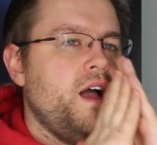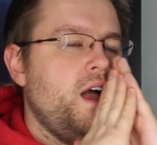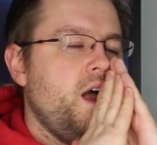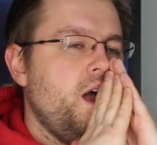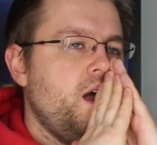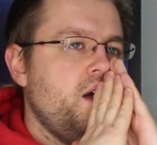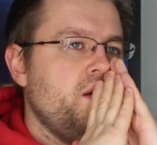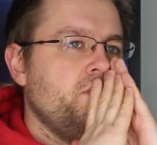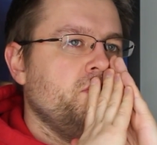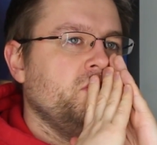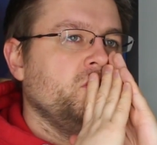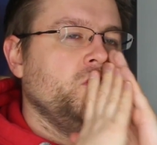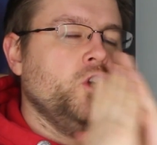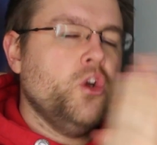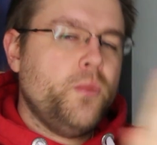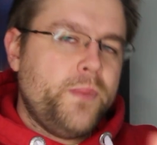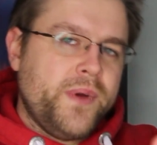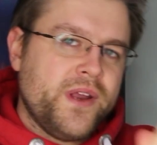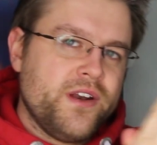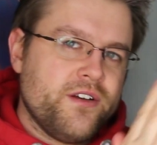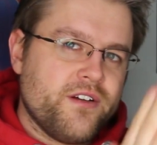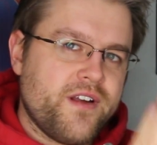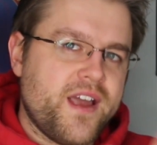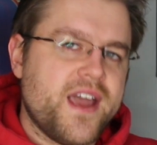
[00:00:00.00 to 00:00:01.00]

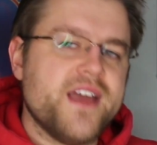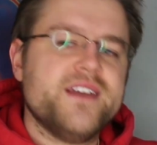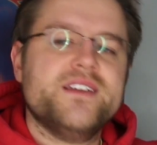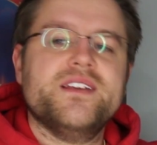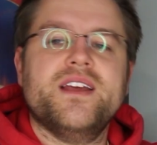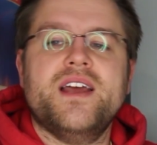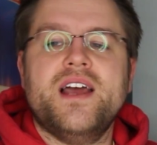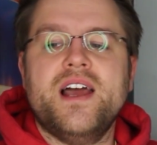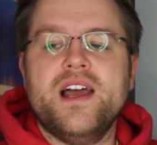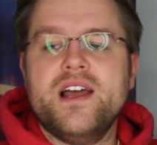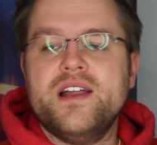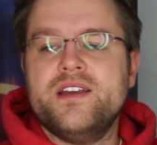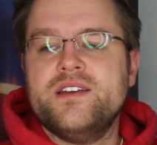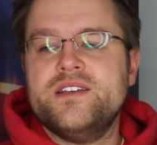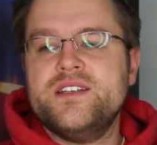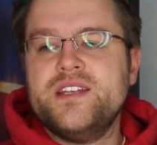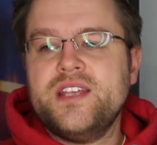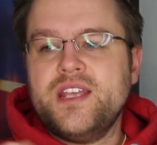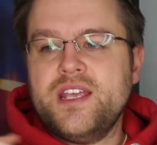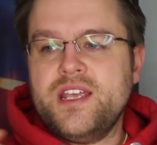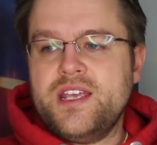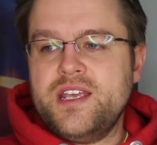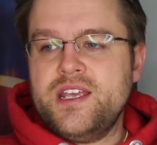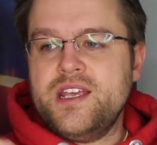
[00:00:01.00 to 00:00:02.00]
Lupin Red, and
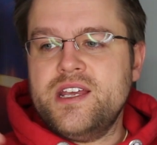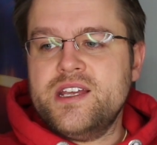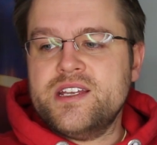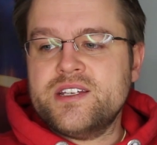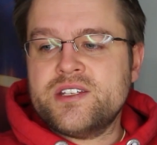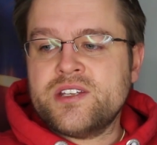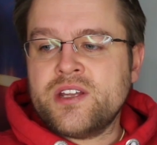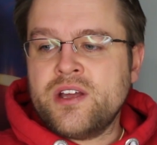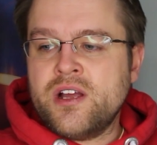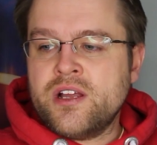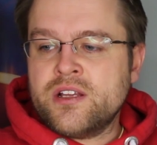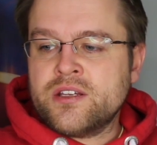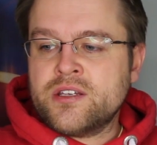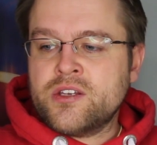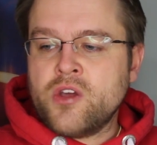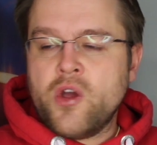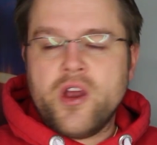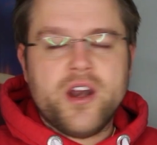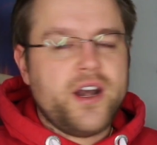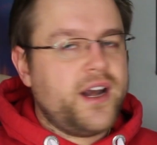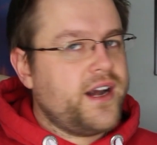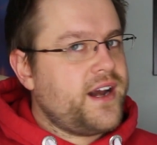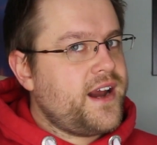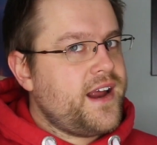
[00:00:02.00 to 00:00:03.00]
he is
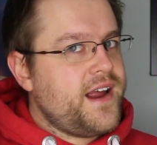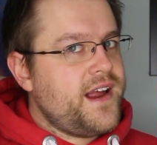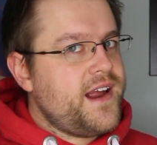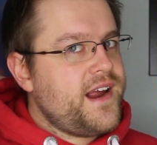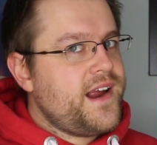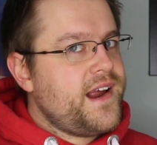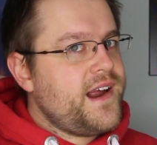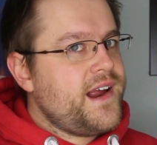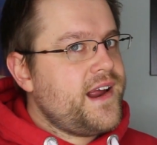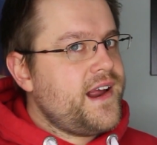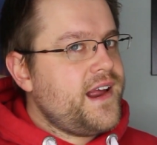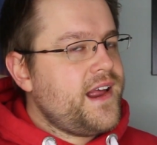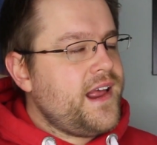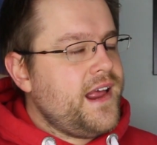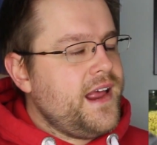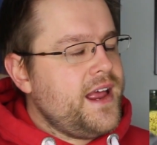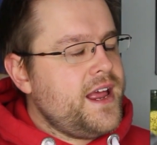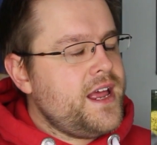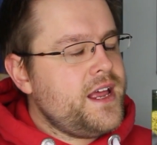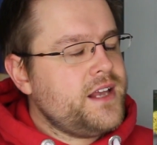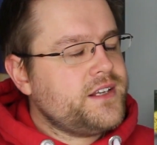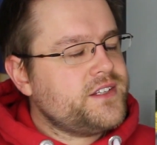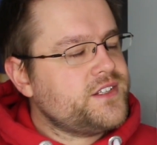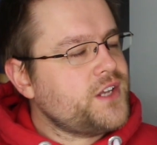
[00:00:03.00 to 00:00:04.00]
going
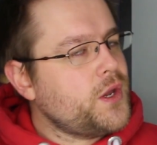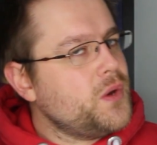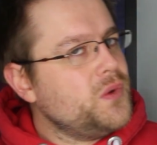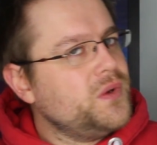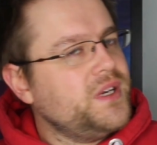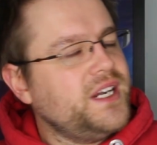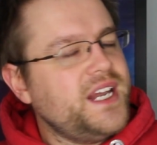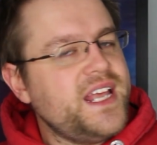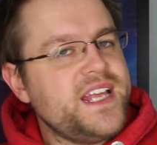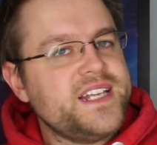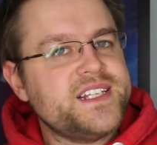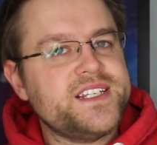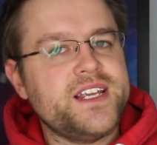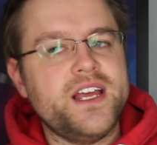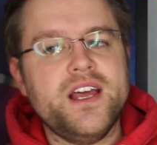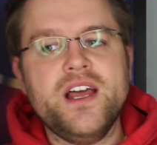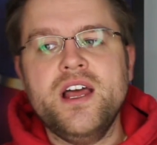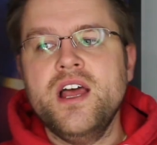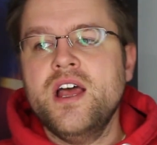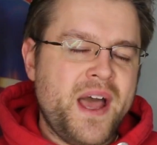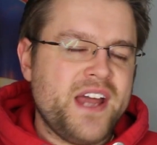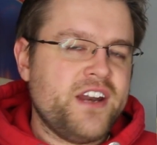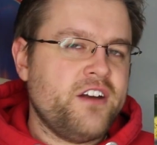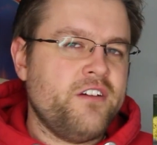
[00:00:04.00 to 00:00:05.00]
like, don't
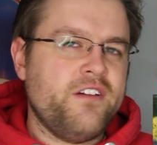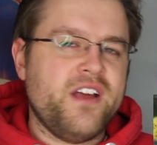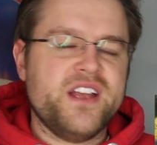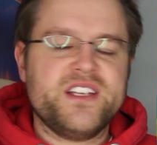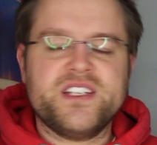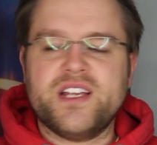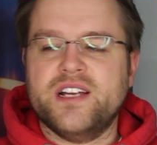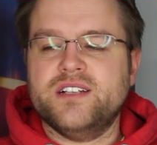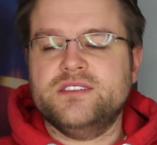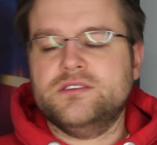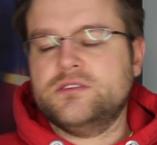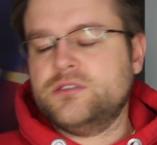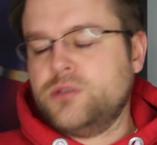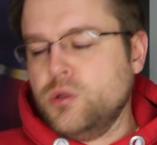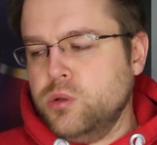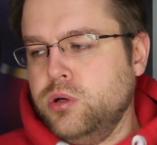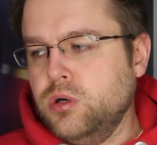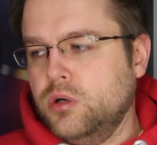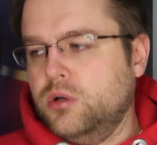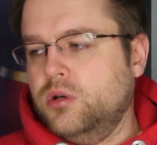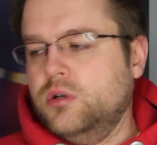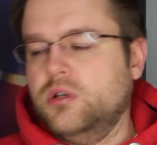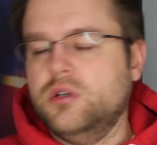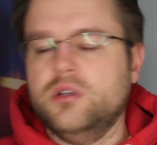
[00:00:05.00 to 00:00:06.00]
litter. Patrangers like,
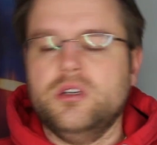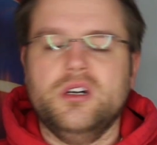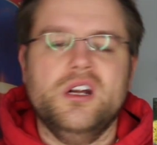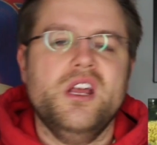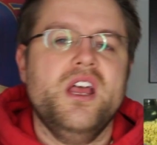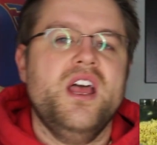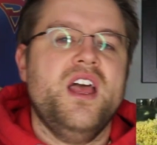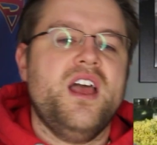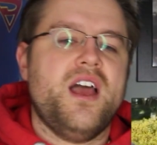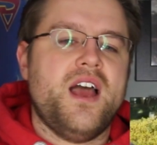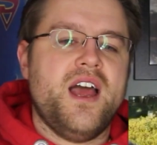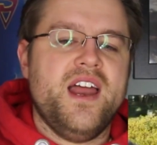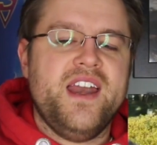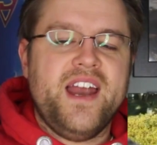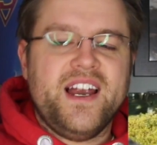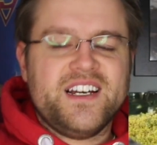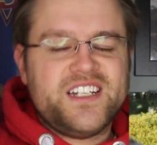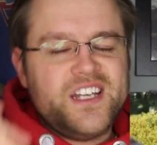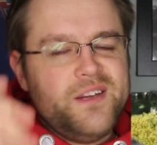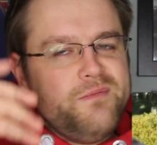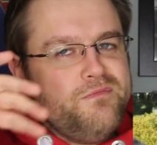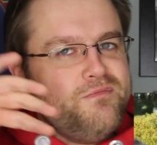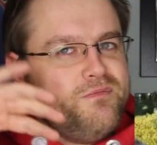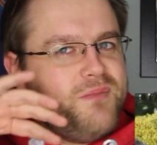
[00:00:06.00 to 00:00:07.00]
go, and
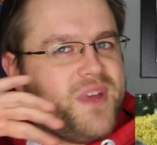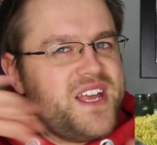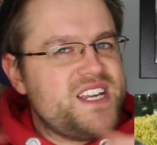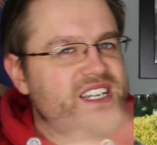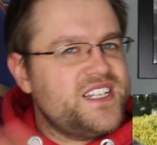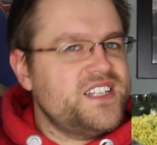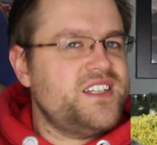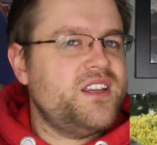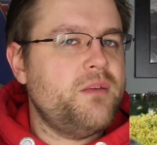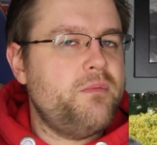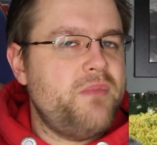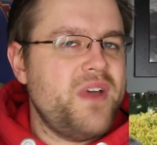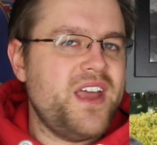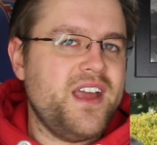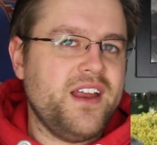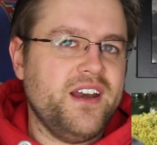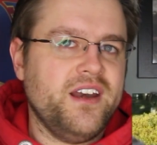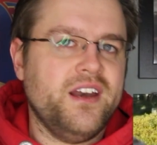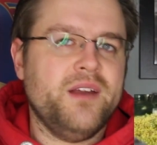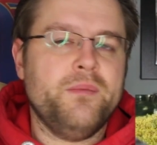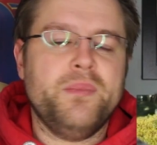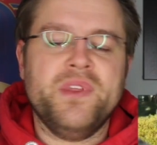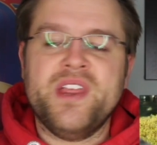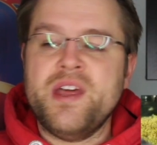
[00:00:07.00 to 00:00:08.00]
actually misses the
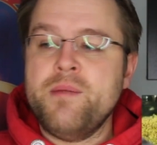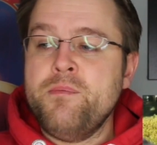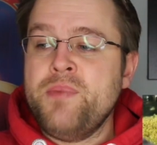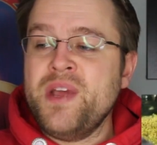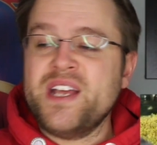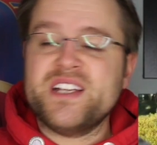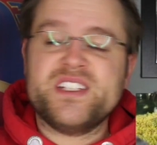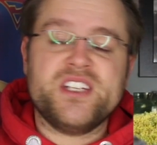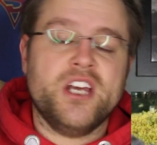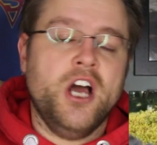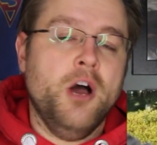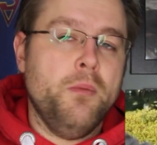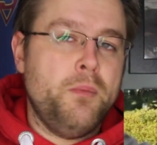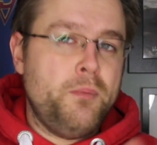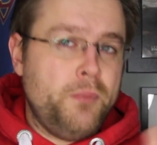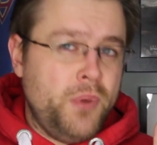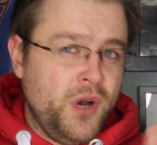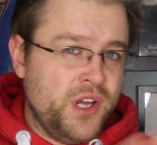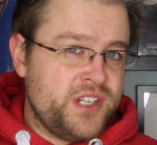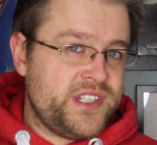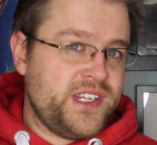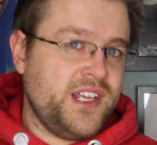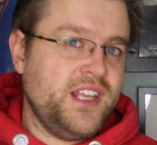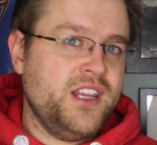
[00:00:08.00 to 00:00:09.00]
bin, but then picks it up,
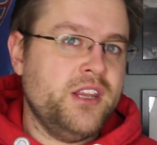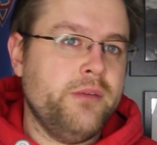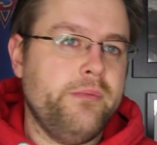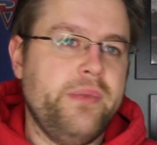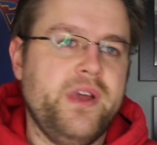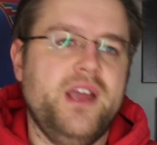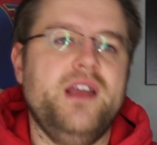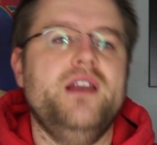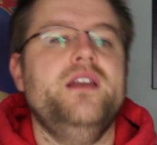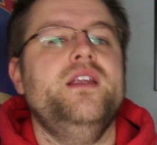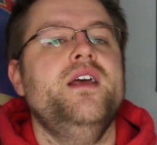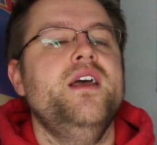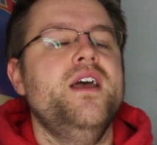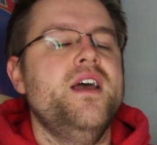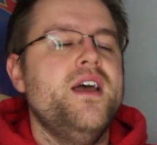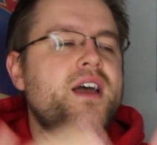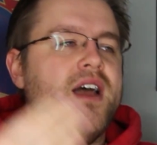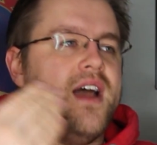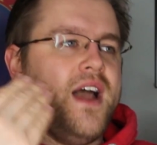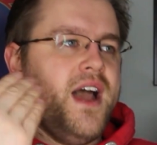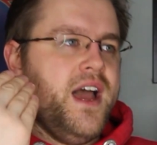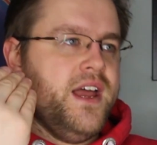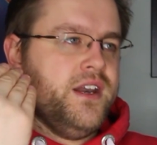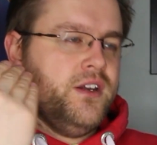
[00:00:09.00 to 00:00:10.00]
puts it in the bin,
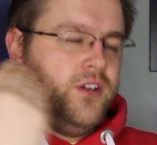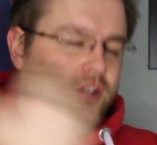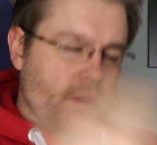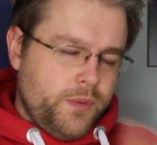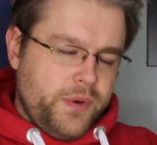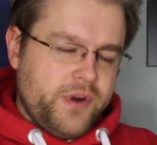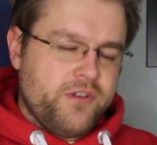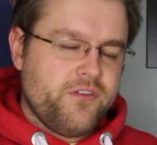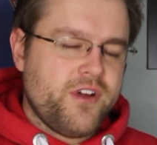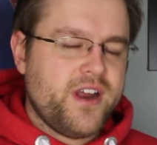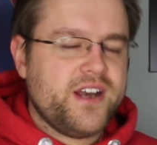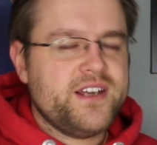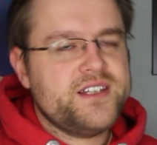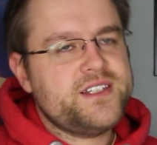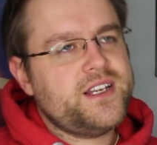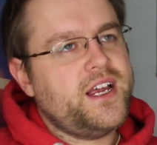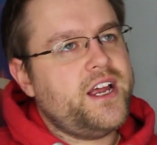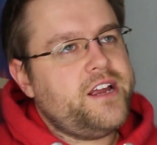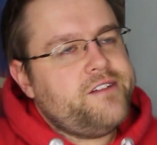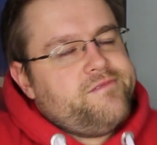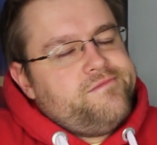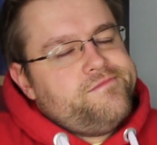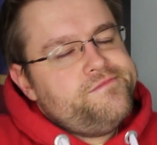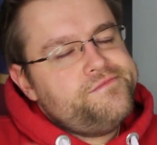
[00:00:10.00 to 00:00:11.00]
And Lupinranger is
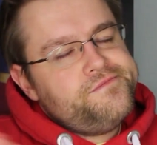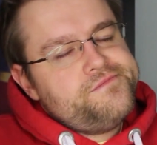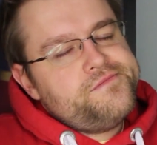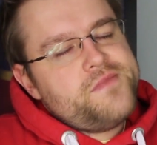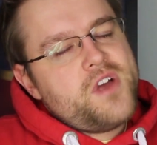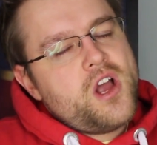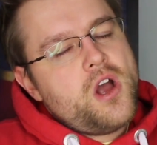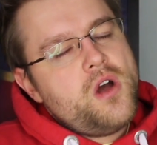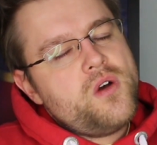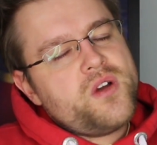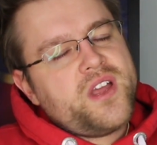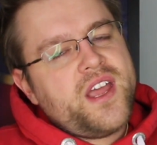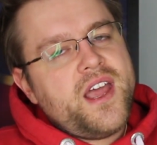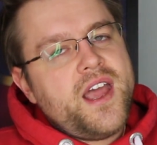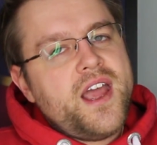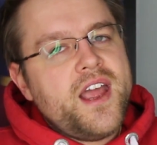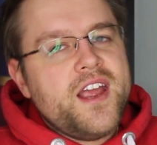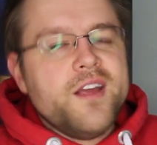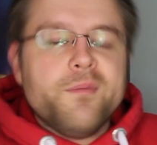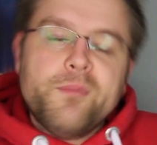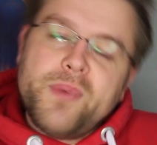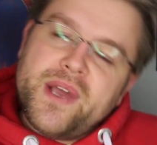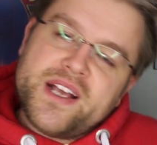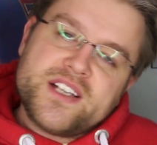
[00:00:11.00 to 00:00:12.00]
like,
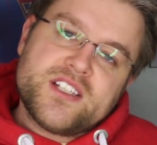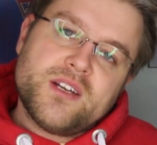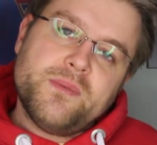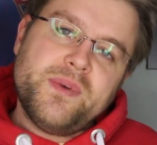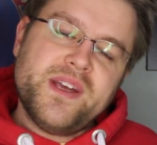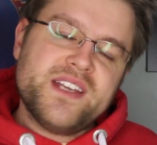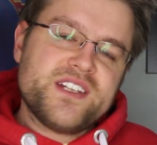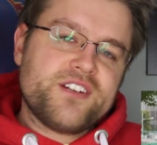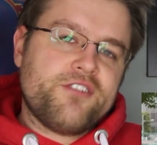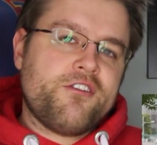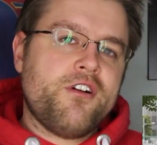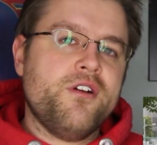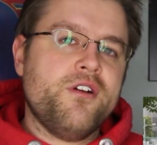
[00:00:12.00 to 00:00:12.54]
okay, picks up his